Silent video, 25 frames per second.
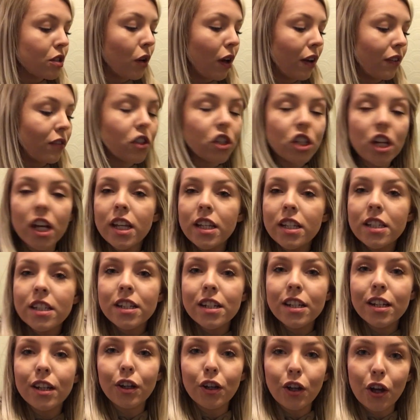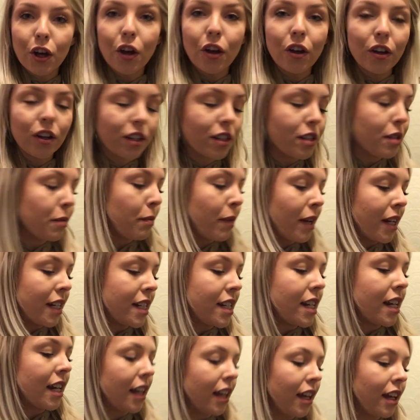So I've just cooked my
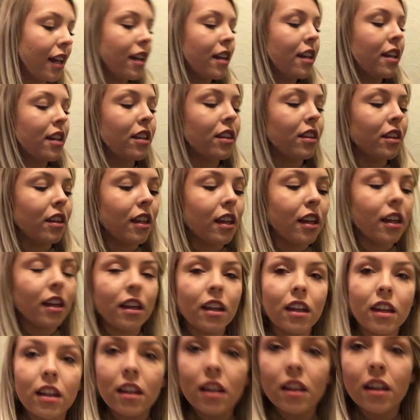tea, the